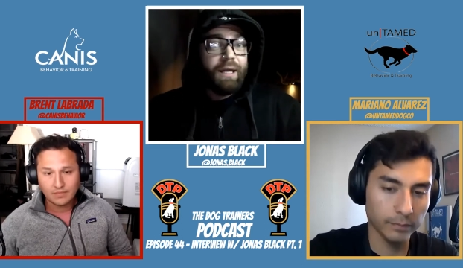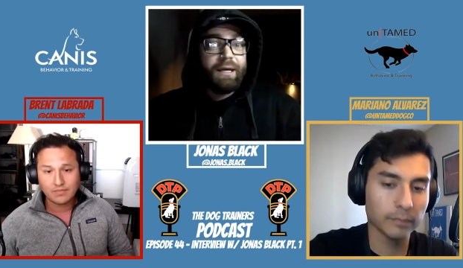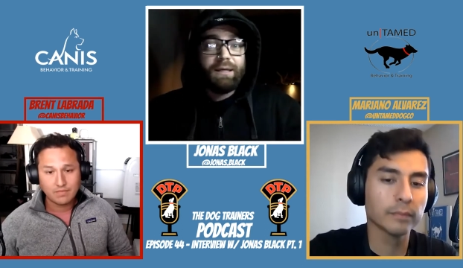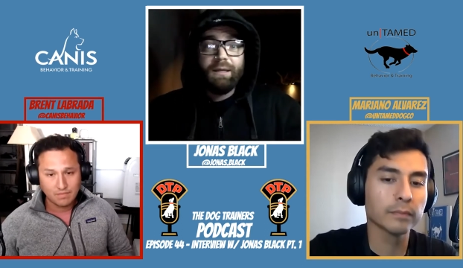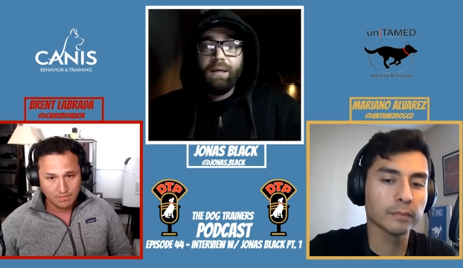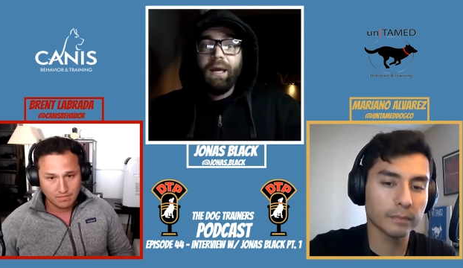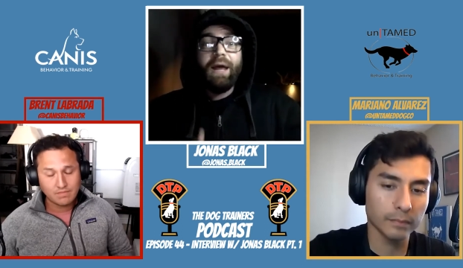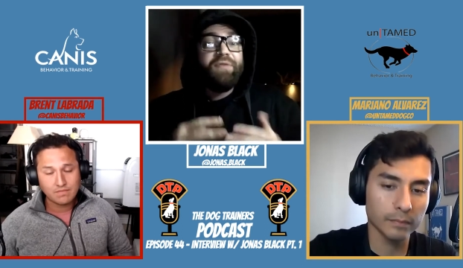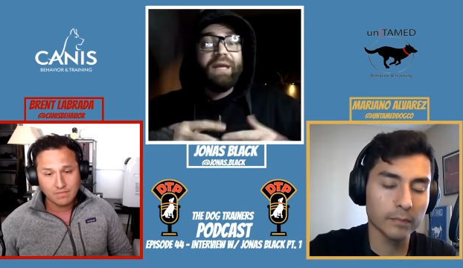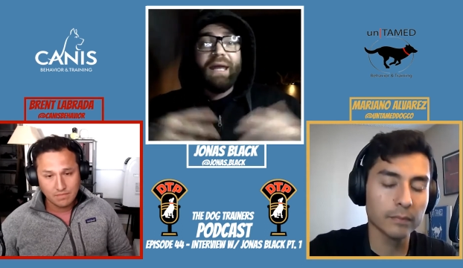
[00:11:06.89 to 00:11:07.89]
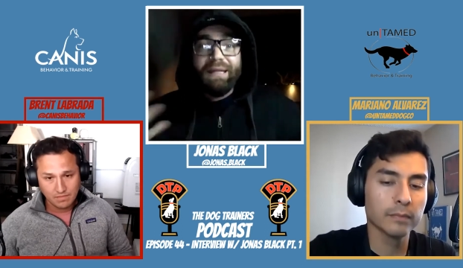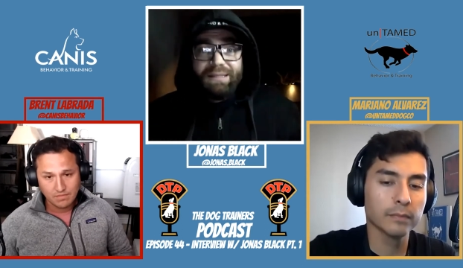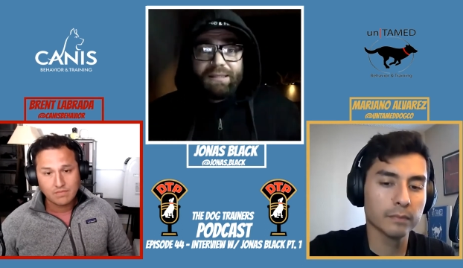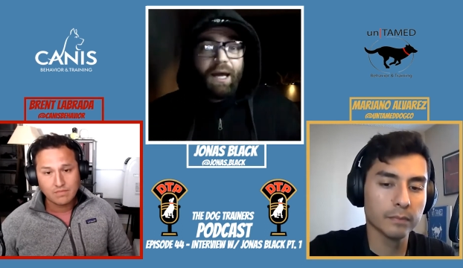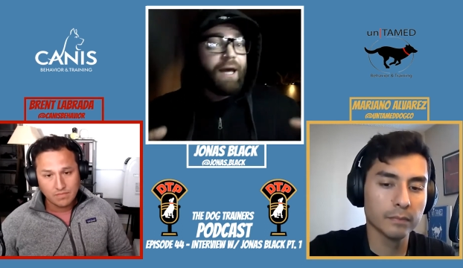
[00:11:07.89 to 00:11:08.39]
Speaker 1: Like, and mm-hmm. then
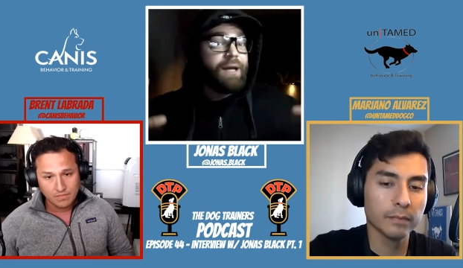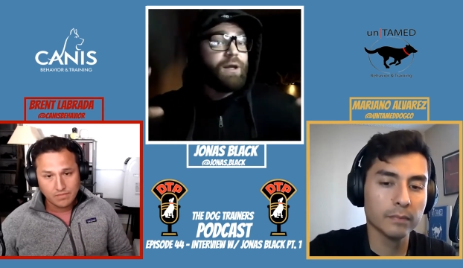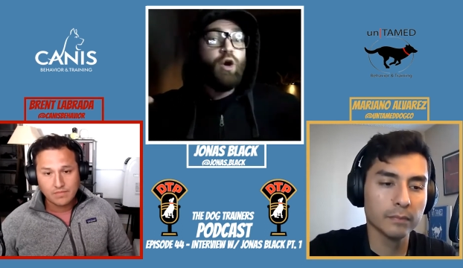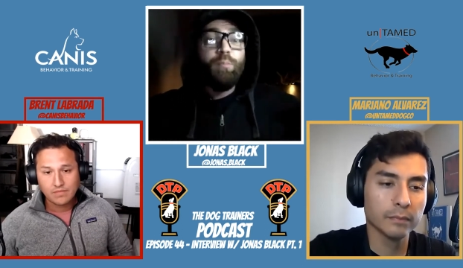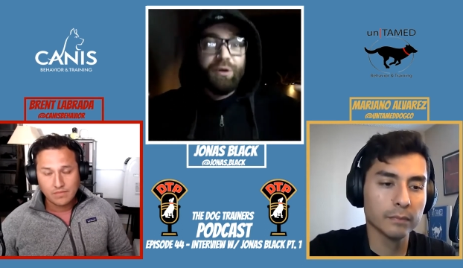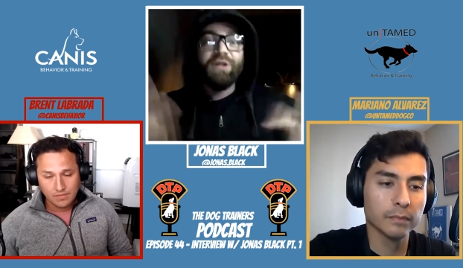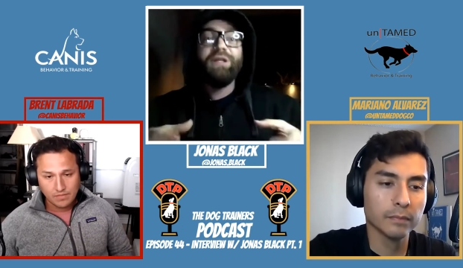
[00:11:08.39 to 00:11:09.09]
inside, put the